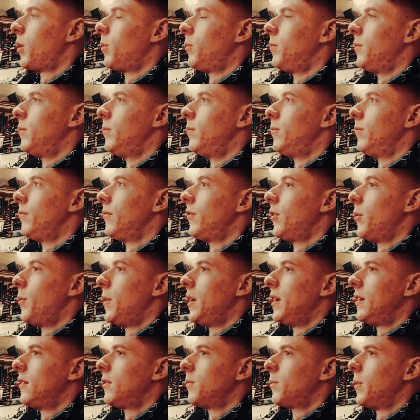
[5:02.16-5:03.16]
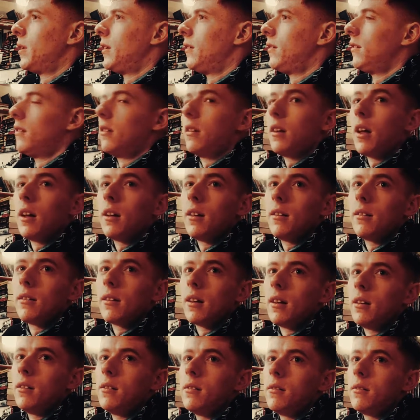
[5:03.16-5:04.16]
problem for me has been, like you're
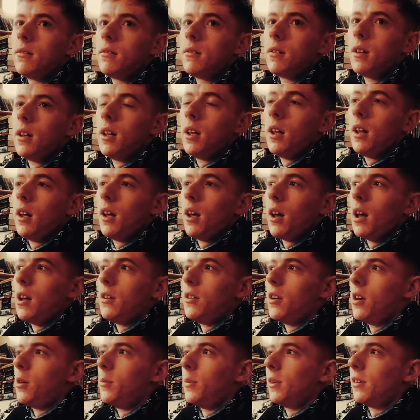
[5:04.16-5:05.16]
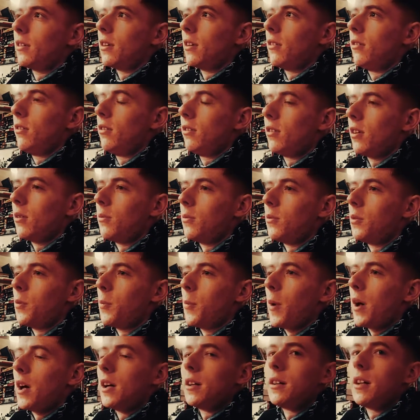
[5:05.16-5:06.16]
saying, I know myself so
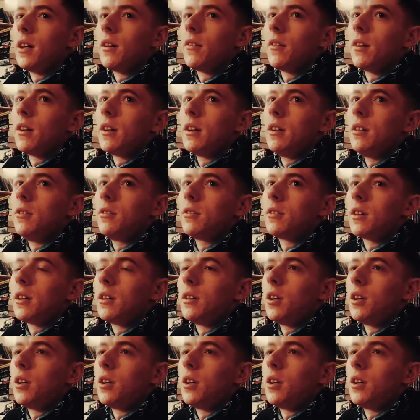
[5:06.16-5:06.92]
much better now than I used to.